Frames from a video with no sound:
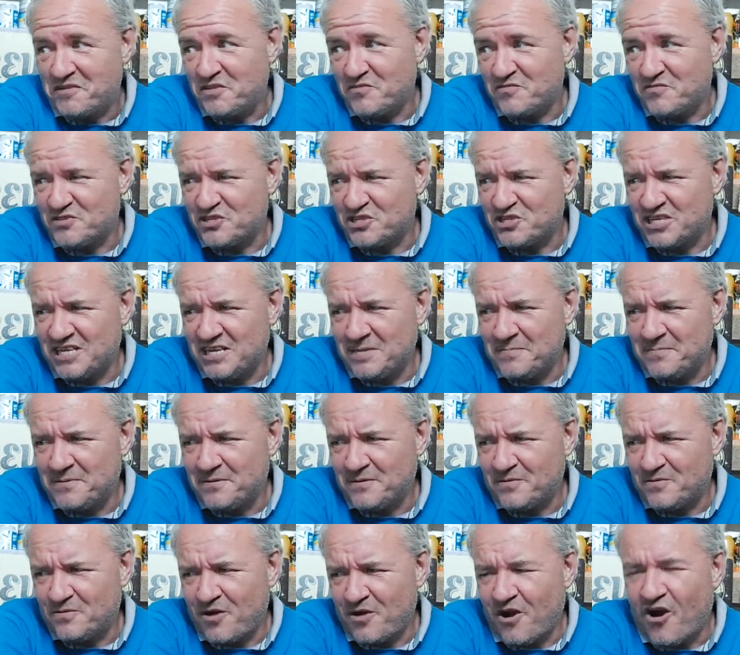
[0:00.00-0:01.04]
they're asleep at
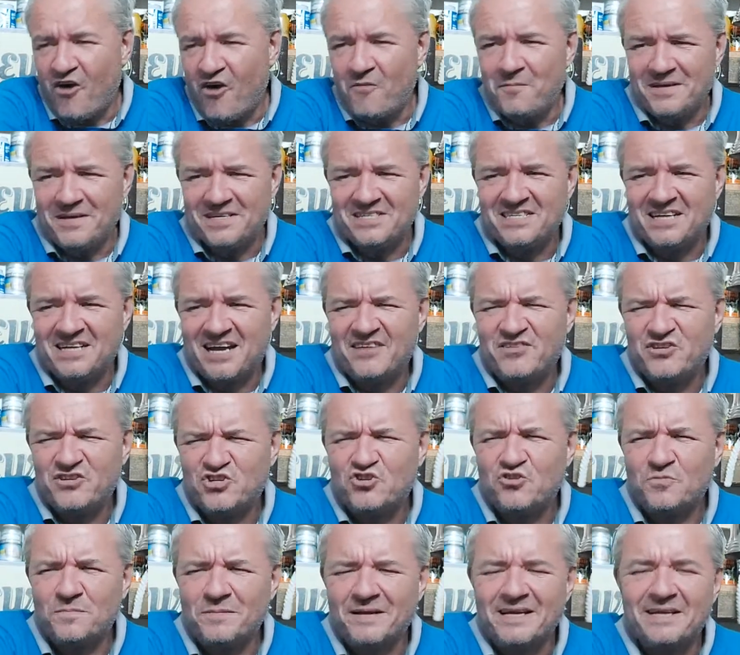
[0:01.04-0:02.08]
9:30, they
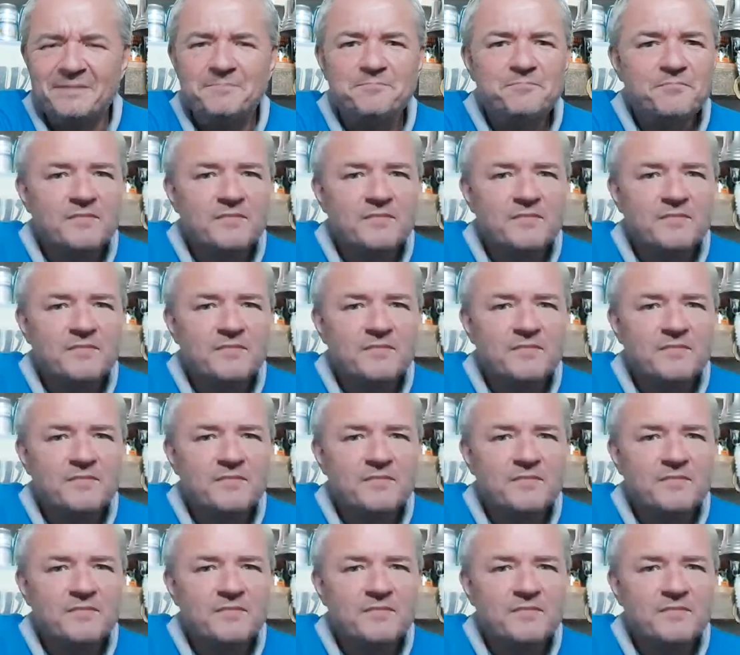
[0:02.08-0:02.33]
should be.